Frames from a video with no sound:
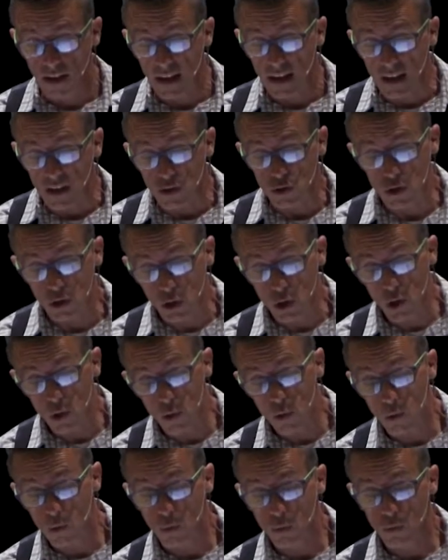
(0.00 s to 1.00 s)

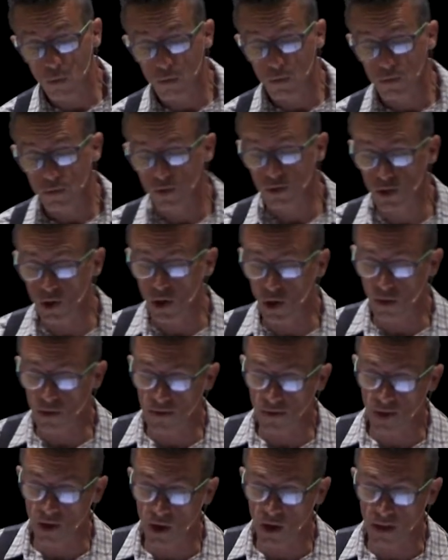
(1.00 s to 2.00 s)
so Saul
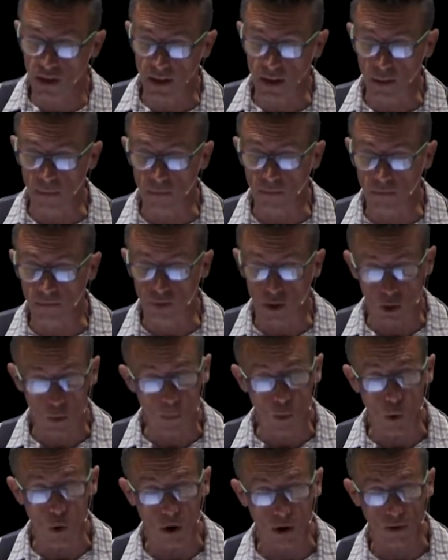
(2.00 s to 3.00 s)
sought him no
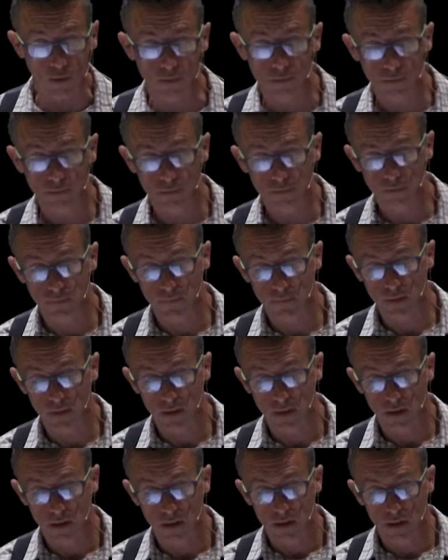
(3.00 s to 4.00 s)
more.
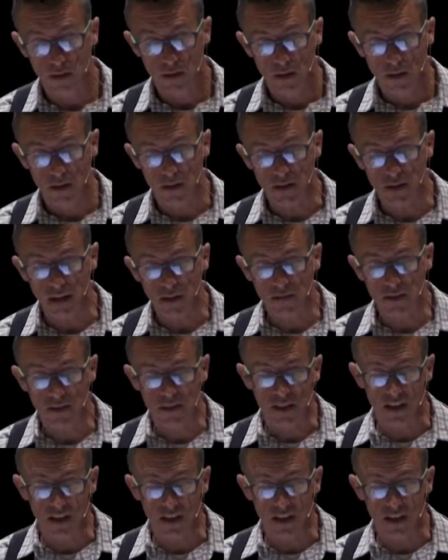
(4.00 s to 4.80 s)
Then David said